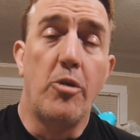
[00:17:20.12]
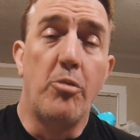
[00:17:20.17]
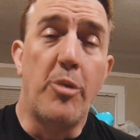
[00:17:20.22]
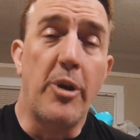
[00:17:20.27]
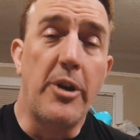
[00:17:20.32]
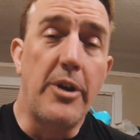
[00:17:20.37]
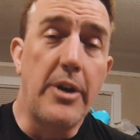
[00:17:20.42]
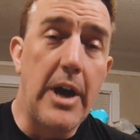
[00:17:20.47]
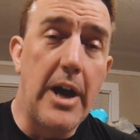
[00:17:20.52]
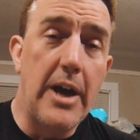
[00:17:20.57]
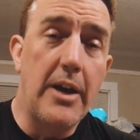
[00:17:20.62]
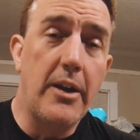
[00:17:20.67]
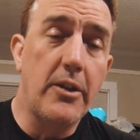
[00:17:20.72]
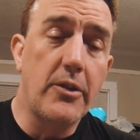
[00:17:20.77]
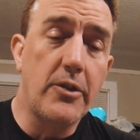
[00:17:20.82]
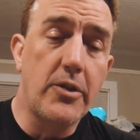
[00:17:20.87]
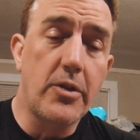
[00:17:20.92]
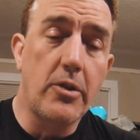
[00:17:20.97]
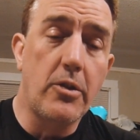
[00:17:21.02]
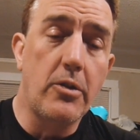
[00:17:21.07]
But not
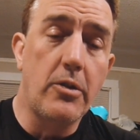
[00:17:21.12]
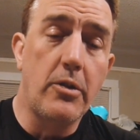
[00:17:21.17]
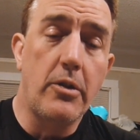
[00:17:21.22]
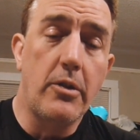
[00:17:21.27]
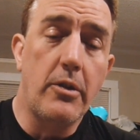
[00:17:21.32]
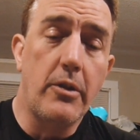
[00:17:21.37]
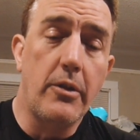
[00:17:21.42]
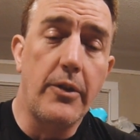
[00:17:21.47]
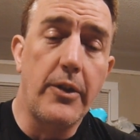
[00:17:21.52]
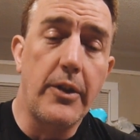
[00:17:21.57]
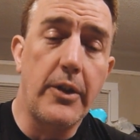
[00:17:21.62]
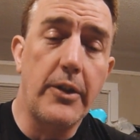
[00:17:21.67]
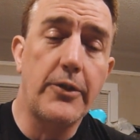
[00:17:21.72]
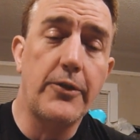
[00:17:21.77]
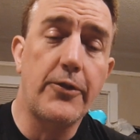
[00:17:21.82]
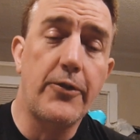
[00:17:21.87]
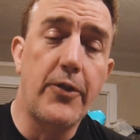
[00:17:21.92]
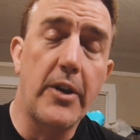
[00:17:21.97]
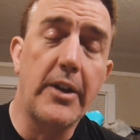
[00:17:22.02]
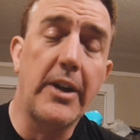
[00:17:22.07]
until
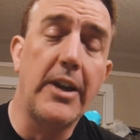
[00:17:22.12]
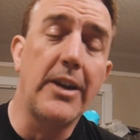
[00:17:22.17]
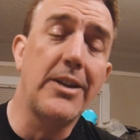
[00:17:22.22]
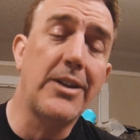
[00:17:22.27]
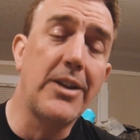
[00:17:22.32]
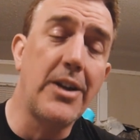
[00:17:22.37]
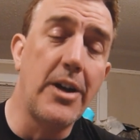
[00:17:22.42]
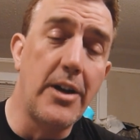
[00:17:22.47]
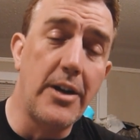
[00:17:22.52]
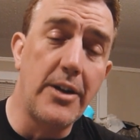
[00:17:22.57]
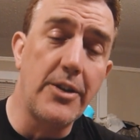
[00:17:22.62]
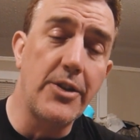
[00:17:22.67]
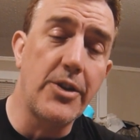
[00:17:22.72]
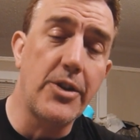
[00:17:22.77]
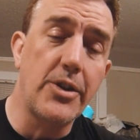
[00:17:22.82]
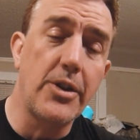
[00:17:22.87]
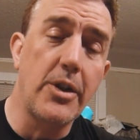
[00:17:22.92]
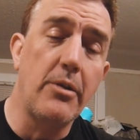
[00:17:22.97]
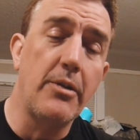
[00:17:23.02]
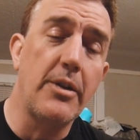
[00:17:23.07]
this fucking cunt
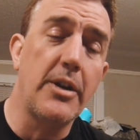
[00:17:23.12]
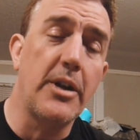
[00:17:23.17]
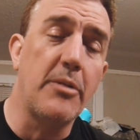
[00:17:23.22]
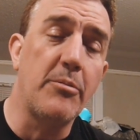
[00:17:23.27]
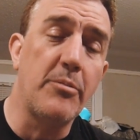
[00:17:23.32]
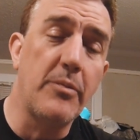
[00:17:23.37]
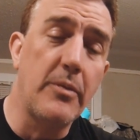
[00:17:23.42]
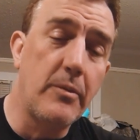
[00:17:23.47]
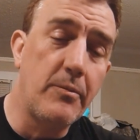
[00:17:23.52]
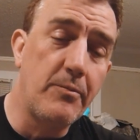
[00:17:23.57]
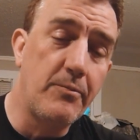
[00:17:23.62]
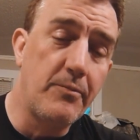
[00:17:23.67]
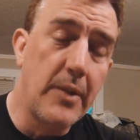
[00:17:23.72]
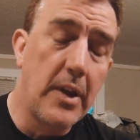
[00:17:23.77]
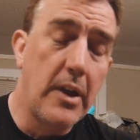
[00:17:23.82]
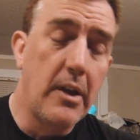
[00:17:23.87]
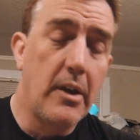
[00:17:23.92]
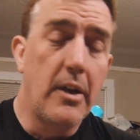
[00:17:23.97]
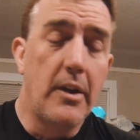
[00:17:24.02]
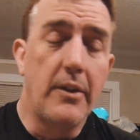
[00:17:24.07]
showed up
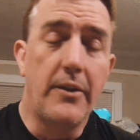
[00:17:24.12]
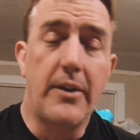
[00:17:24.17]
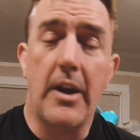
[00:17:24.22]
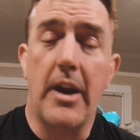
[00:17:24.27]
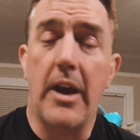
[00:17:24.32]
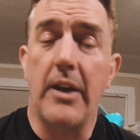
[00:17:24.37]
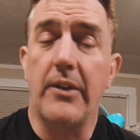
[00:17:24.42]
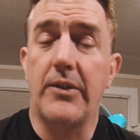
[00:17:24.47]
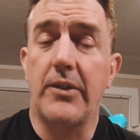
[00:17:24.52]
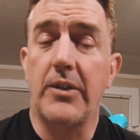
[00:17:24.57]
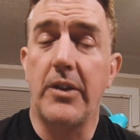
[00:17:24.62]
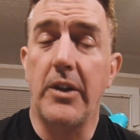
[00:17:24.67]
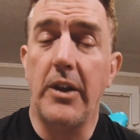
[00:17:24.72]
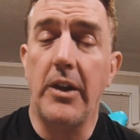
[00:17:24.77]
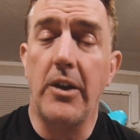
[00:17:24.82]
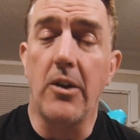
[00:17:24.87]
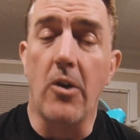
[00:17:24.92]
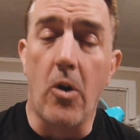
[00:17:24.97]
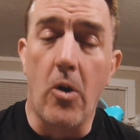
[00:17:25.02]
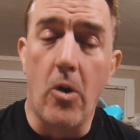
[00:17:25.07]
did I
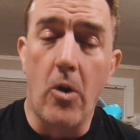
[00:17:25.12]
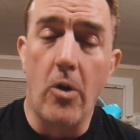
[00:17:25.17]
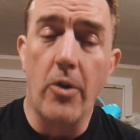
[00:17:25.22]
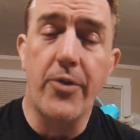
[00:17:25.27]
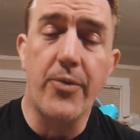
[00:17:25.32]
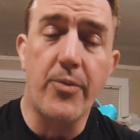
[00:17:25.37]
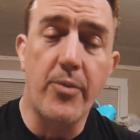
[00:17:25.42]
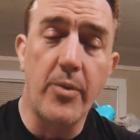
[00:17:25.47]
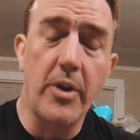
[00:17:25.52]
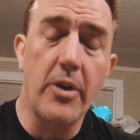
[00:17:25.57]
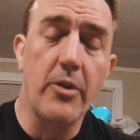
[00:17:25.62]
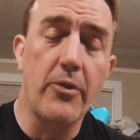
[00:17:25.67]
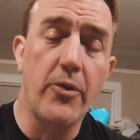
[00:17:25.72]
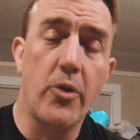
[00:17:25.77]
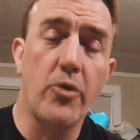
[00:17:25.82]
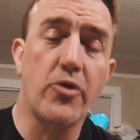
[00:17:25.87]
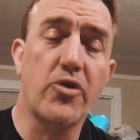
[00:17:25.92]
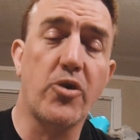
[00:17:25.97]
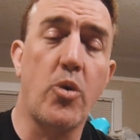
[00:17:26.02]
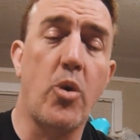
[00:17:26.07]
see all 3 of
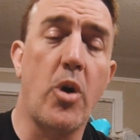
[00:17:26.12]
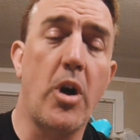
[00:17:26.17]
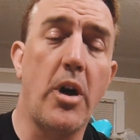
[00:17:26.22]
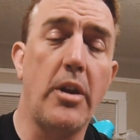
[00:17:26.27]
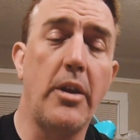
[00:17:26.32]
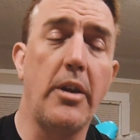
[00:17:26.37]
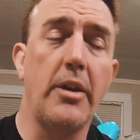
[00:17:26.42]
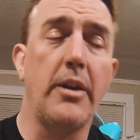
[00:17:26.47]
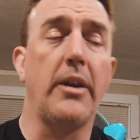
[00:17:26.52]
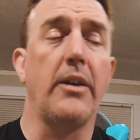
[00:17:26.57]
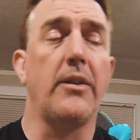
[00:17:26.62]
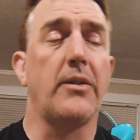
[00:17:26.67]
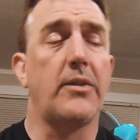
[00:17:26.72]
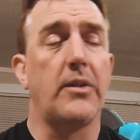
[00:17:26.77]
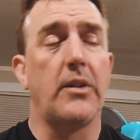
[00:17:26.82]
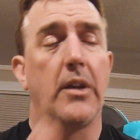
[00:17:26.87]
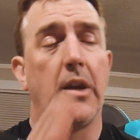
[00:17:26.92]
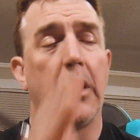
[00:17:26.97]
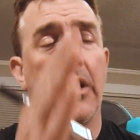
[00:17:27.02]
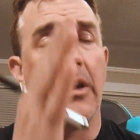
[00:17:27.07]
those
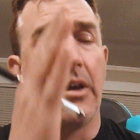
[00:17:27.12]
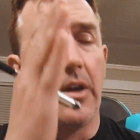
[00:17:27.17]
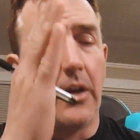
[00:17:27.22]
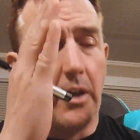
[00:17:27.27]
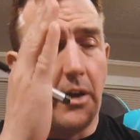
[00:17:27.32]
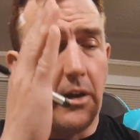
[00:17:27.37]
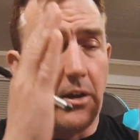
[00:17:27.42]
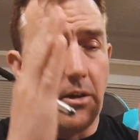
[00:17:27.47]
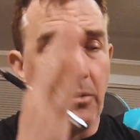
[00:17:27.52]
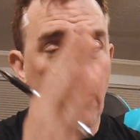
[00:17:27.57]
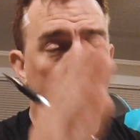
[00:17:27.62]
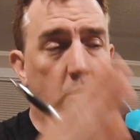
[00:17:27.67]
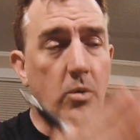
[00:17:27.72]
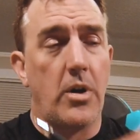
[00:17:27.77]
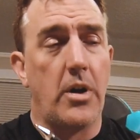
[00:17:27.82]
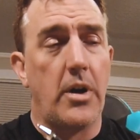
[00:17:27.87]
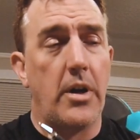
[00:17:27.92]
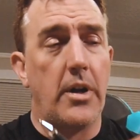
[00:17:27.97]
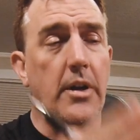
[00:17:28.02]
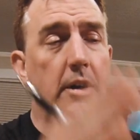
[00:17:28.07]
qualities in
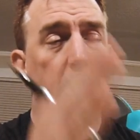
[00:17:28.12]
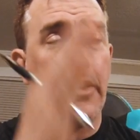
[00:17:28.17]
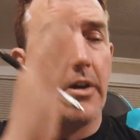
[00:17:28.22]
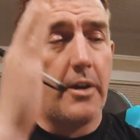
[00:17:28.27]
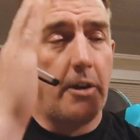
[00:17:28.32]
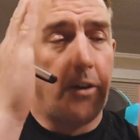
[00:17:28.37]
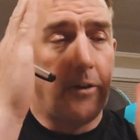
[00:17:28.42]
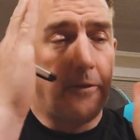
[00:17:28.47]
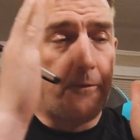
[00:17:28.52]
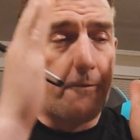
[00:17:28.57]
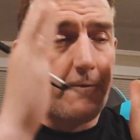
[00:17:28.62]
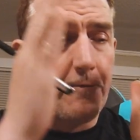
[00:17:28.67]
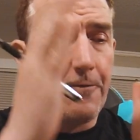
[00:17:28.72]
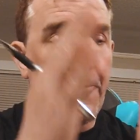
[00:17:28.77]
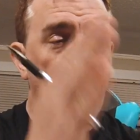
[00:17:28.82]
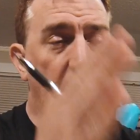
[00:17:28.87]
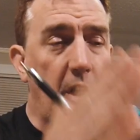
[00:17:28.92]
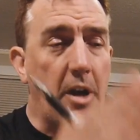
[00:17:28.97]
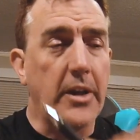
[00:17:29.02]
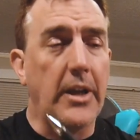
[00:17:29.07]
one
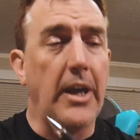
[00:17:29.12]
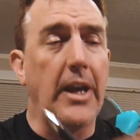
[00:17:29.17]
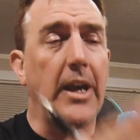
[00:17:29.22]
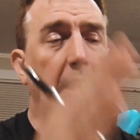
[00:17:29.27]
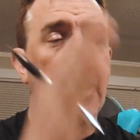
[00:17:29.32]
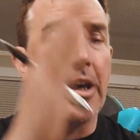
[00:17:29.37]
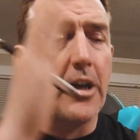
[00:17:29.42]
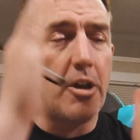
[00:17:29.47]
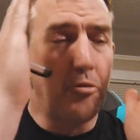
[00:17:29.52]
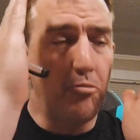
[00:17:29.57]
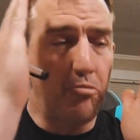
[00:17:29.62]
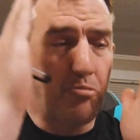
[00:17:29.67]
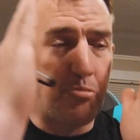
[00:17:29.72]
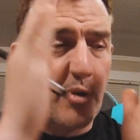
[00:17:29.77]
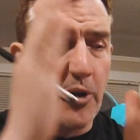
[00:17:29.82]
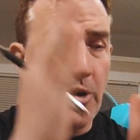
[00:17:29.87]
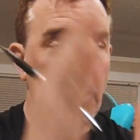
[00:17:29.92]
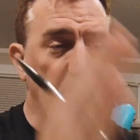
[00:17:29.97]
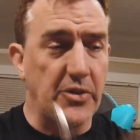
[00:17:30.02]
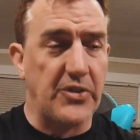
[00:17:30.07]
fucking
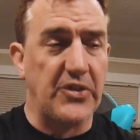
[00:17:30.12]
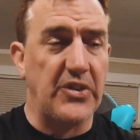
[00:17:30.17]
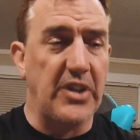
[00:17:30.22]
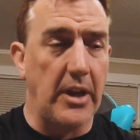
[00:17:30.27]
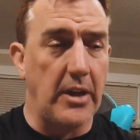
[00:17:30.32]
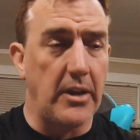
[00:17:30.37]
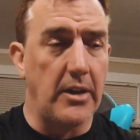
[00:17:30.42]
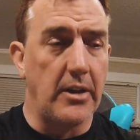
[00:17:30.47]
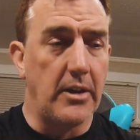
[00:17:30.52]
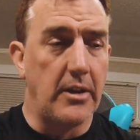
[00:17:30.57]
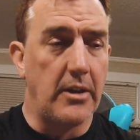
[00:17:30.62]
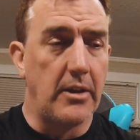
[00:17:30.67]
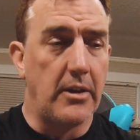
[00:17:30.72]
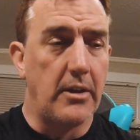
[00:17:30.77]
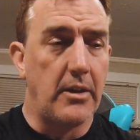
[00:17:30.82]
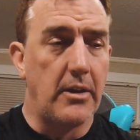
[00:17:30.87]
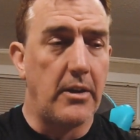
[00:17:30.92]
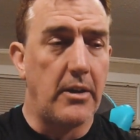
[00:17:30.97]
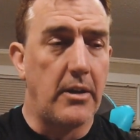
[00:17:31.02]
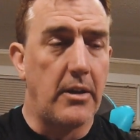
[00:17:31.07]
person.
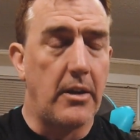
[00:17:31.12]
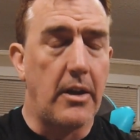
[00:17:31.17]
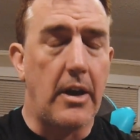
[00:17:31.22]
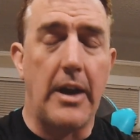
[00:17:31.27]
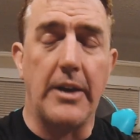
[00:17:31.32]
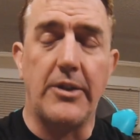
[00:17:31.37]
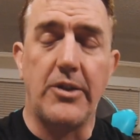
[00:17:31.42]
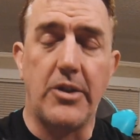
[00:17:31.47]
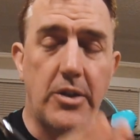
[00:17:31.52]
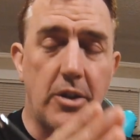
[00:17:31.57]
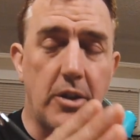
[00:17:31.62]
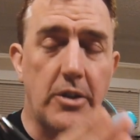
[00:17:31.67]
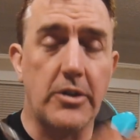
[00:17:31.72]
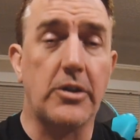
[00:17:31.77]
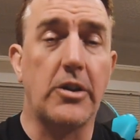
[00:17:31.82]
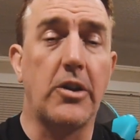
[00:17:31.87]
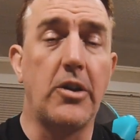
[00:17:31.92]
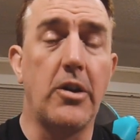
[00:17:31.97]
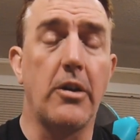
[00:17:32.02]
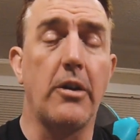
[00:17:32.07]
I
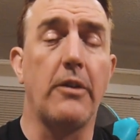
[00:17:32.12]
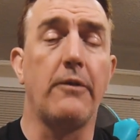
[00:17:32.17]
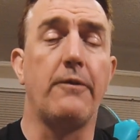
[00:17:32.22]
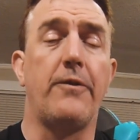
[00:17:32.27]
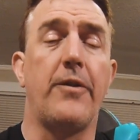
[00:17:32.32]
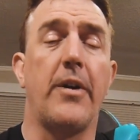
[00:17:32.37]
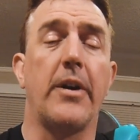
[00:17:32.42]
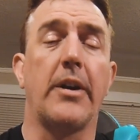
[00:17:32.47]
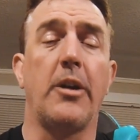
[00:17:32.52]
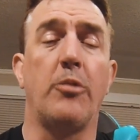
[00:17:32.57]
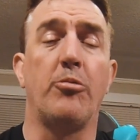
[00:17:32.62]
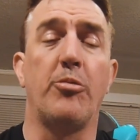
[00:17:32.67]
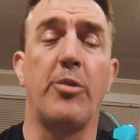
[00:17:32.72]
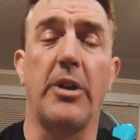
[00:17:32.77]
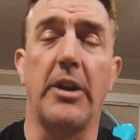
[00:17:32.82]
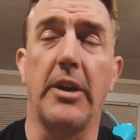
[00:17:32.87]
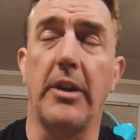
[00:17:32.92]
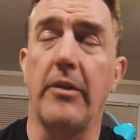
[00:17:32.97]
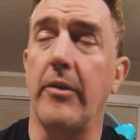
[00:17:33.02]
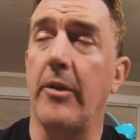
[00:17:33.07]
just couldn't fucking
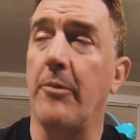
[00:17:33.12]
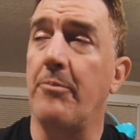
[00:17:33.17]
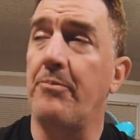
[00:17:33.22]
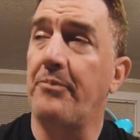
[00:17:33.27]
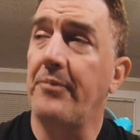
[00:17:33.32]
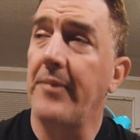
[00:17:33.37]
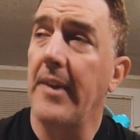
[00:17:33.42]
believe it.